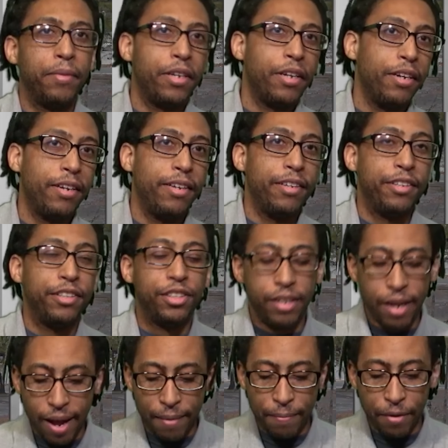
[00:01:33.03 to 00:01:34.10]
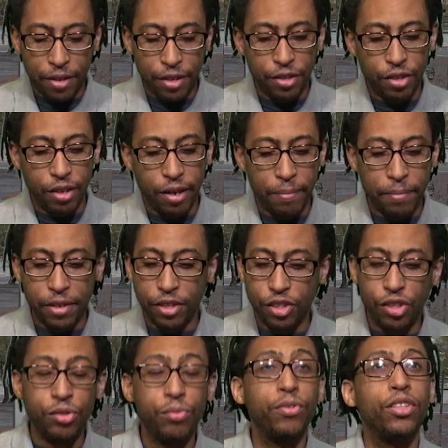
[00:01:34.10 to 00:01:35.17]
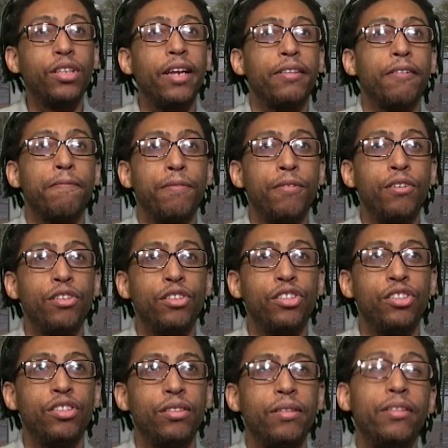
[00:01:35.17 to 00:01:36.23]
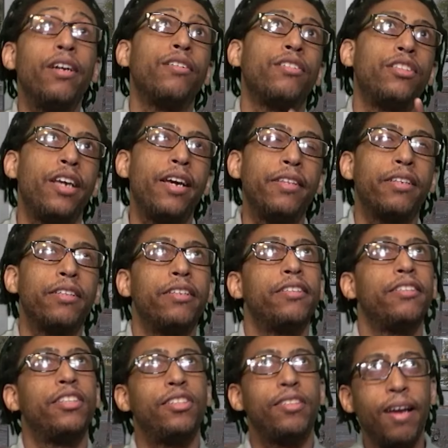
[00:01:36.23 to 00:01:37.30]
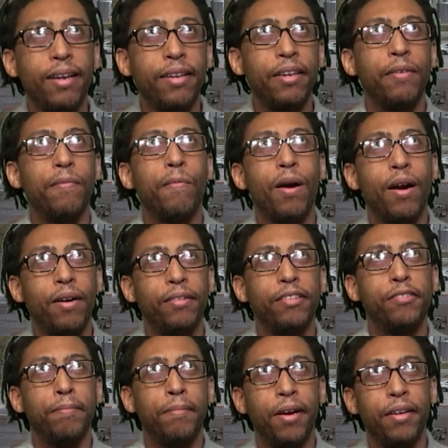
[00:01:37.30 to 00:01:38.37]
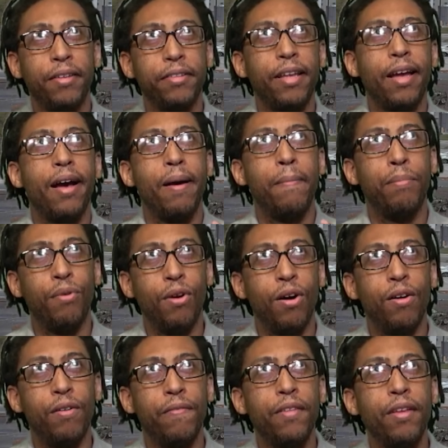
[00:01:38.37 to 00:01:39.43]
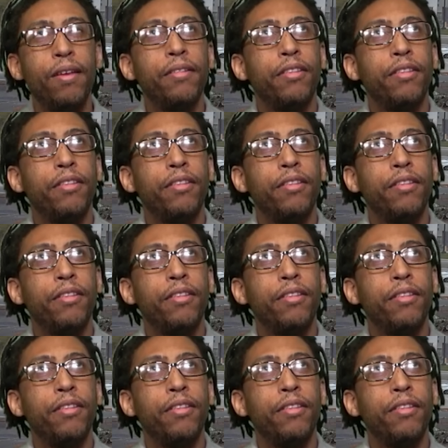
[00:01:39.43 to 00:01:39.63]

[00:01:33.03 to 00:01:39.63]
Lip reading: because I wanted because this was like the first, no, technically the second wireless mic that I brought.